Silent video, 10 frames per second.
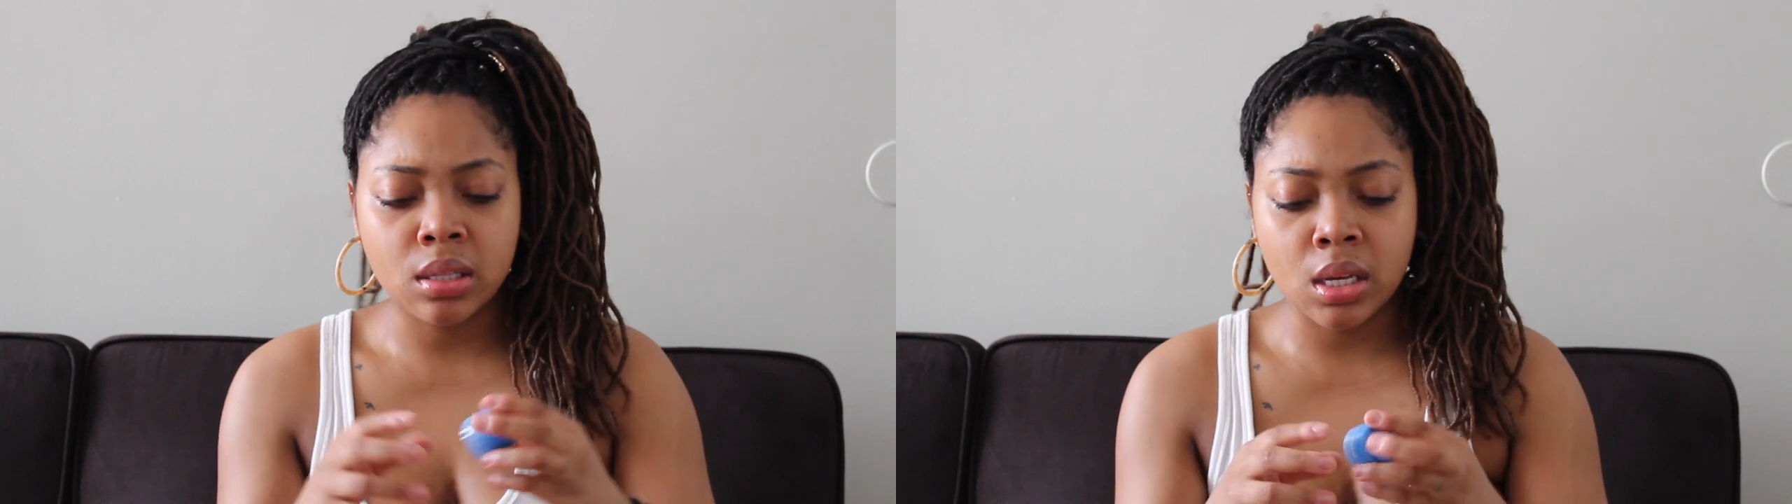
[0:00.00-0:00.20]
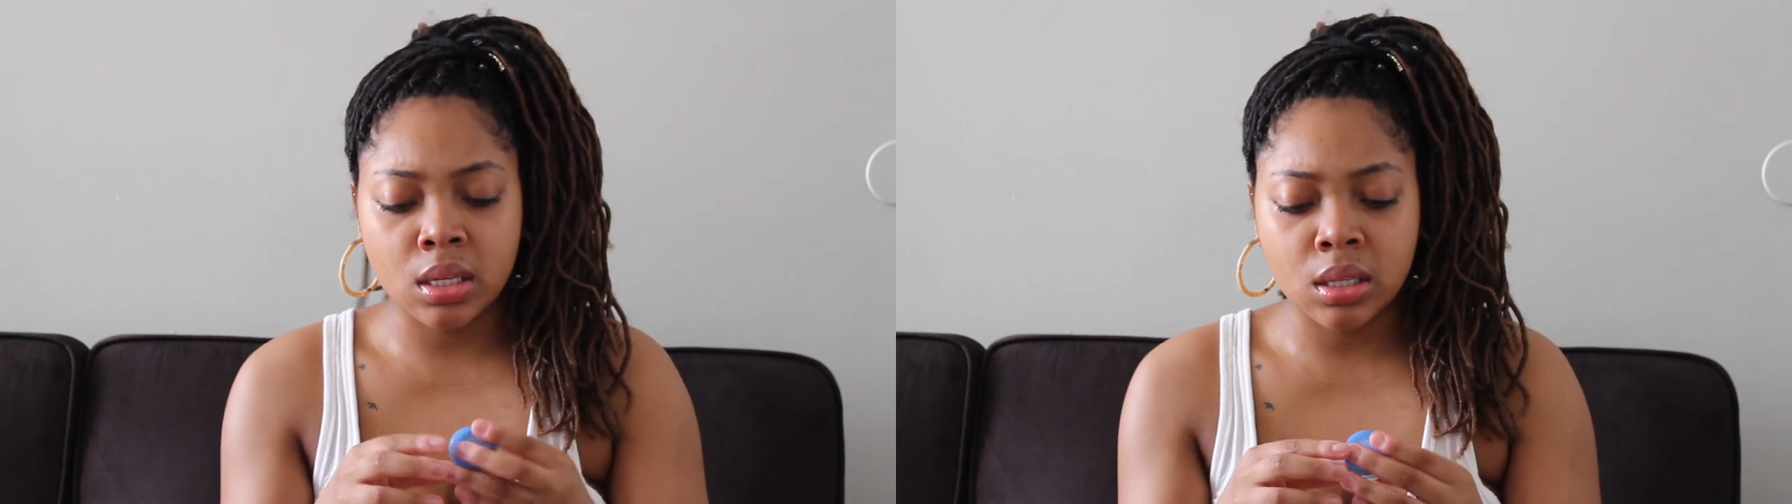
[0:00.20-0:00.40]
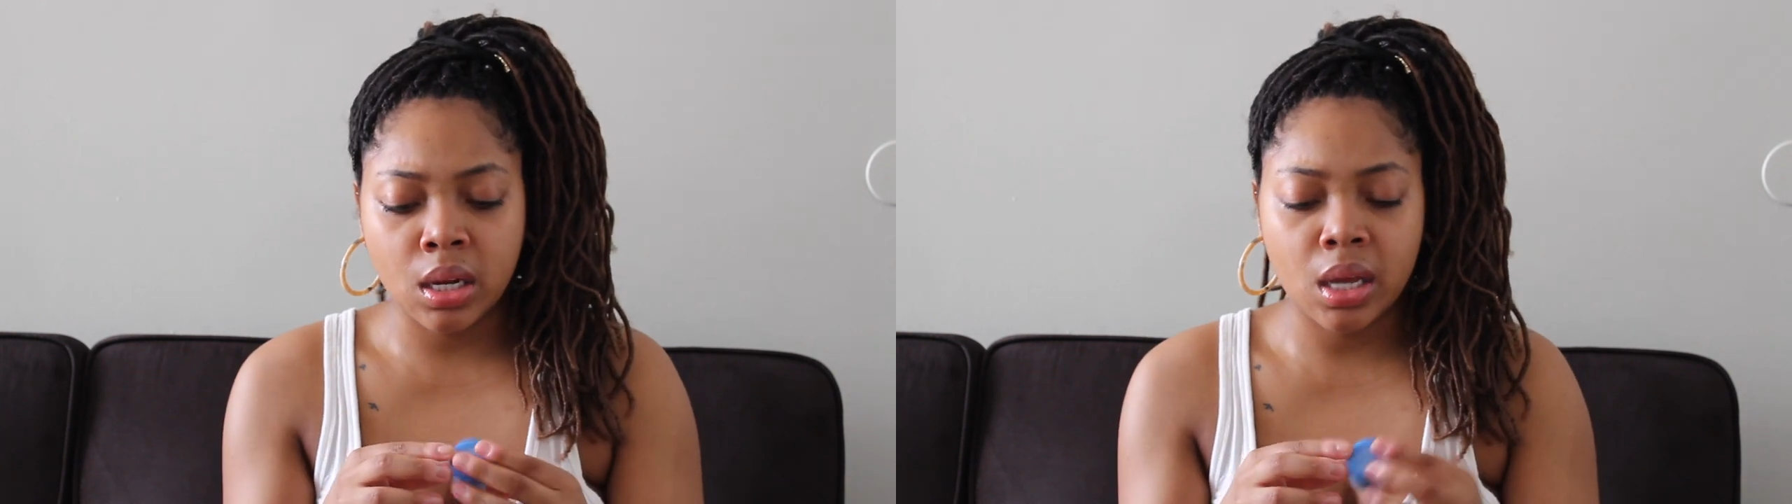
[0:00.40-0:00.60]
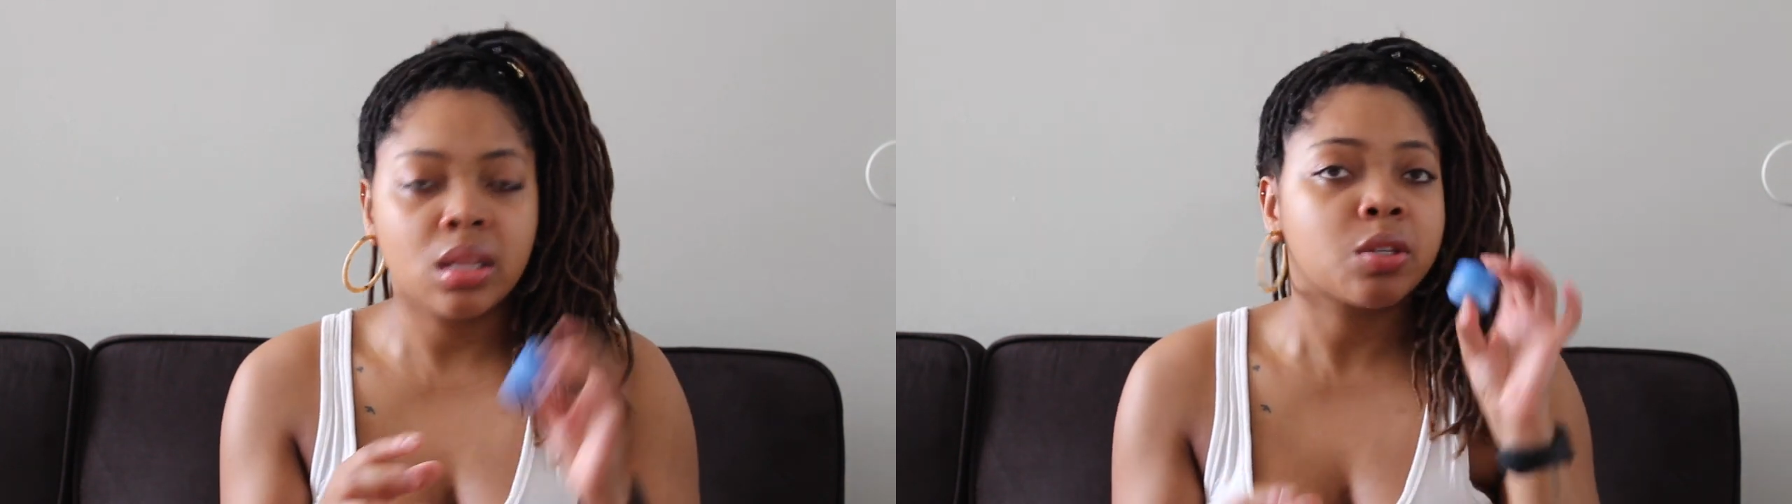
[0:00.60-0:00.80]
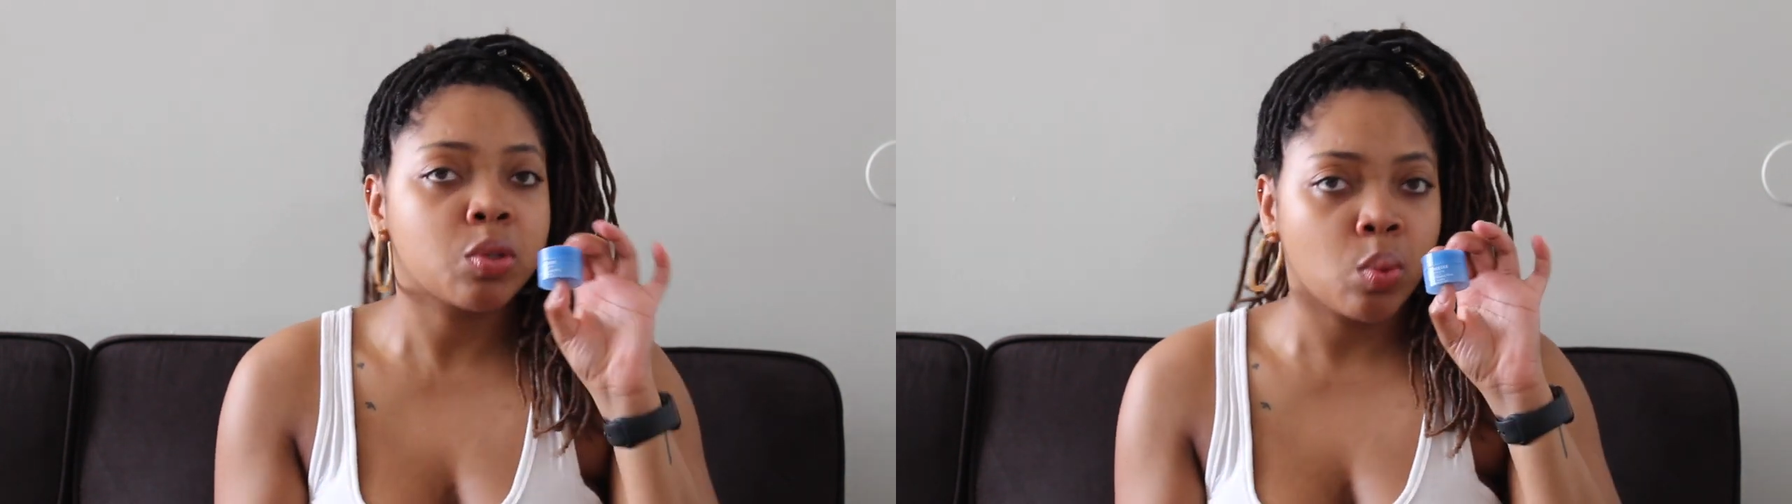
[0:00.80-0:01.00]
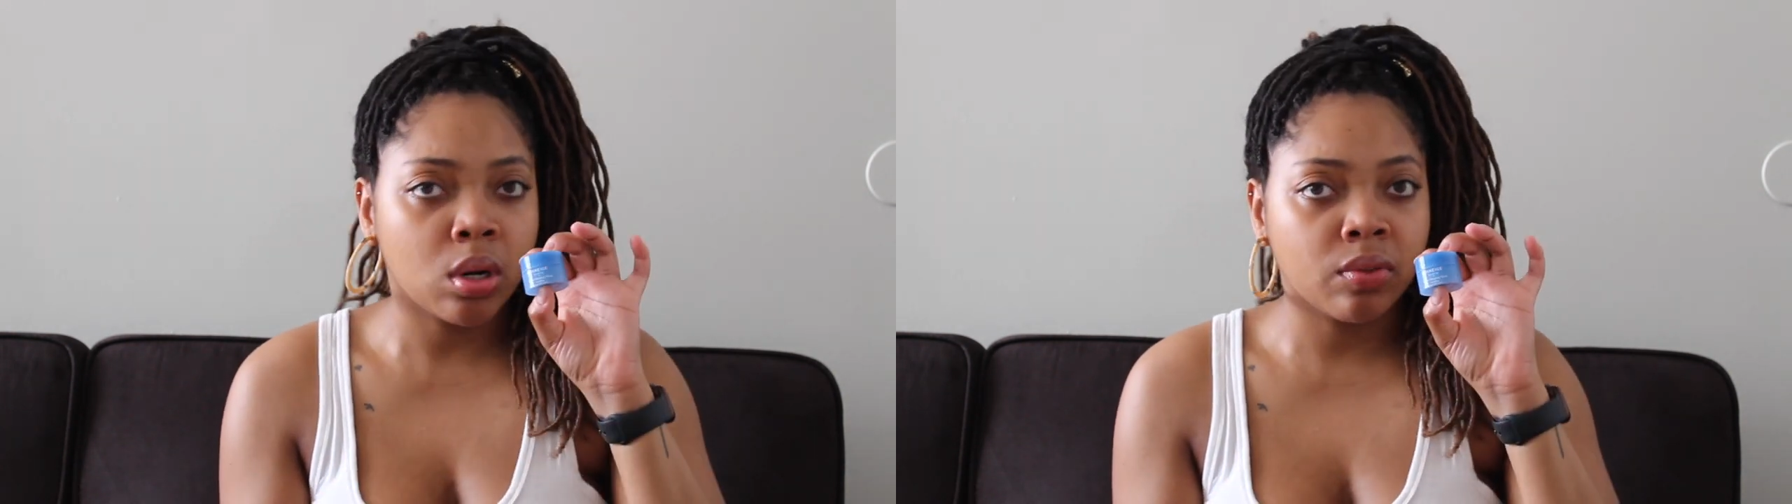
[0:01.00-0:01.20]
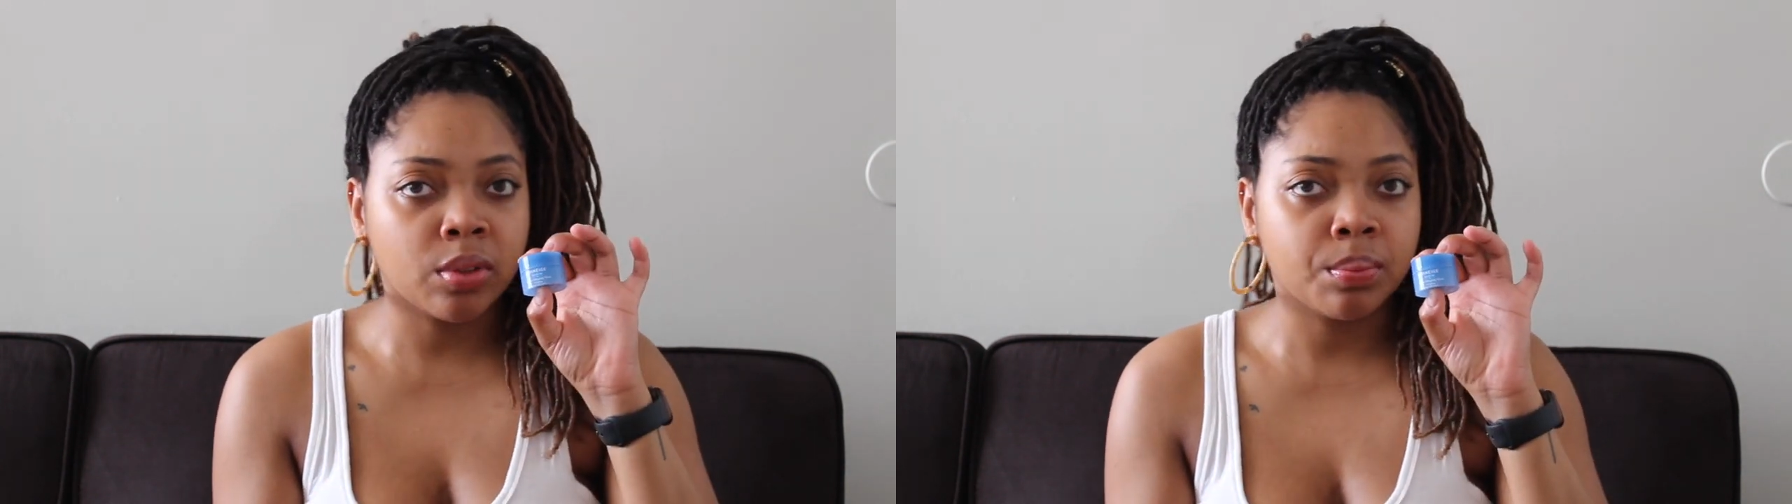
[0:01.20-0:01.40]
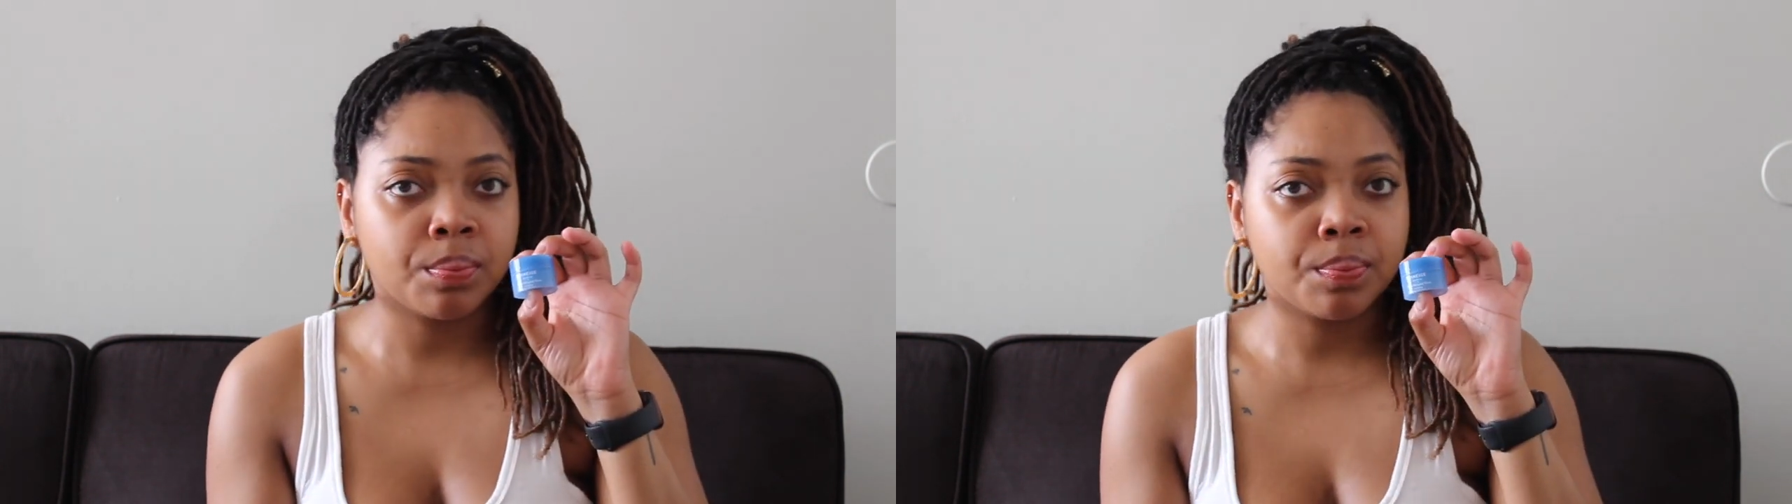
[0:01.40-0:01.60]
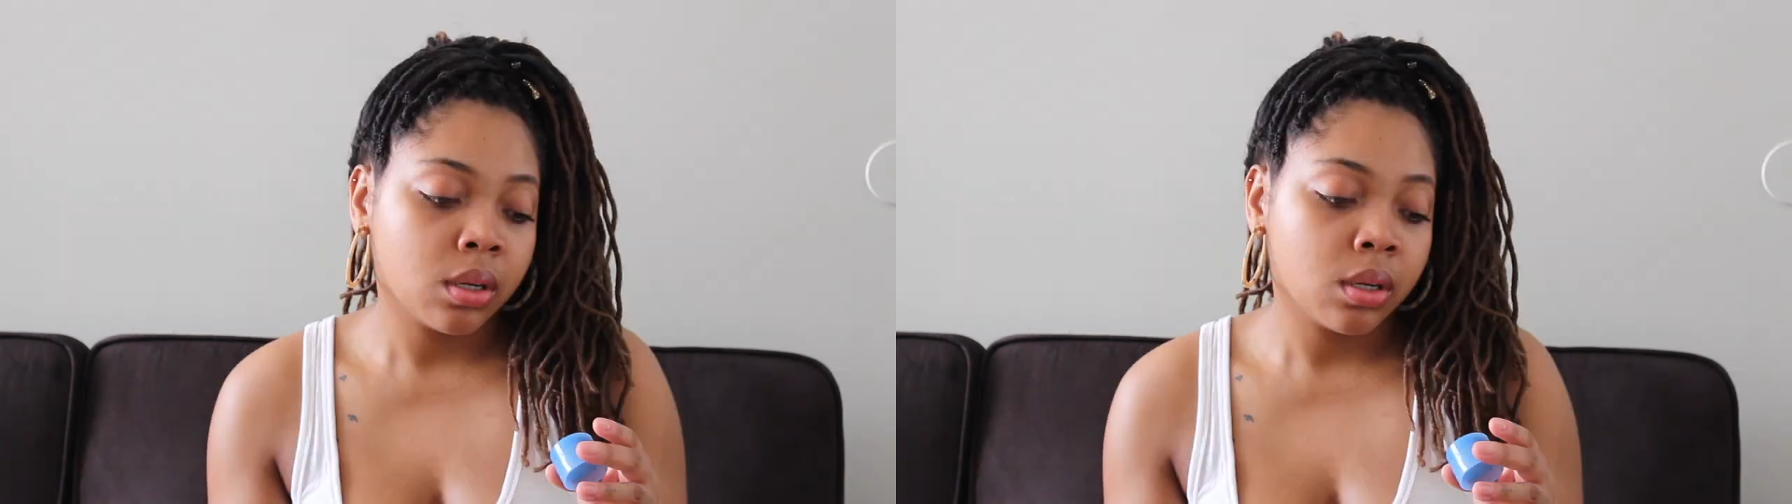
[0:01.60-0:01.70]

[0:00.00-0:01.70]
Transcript: things in it, and this was one of them.